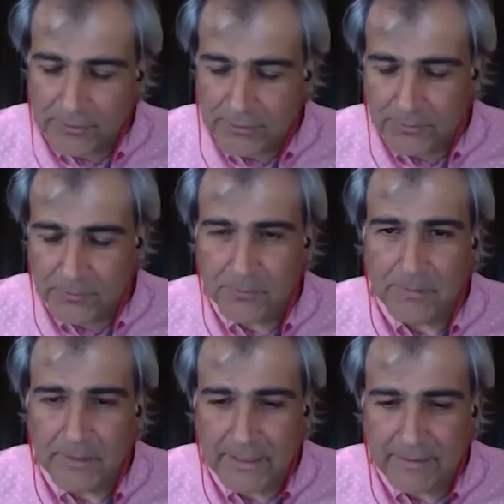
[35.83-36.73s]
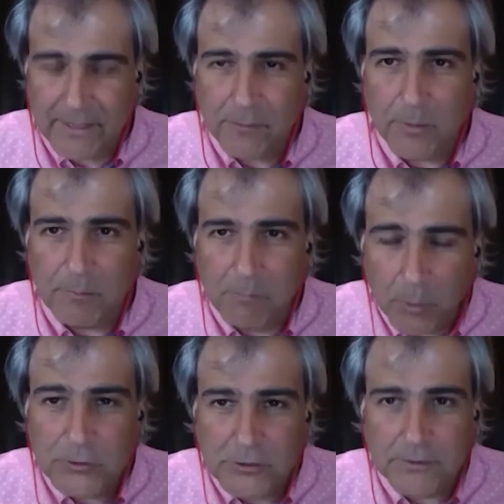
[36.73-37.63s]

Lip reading: to I think what most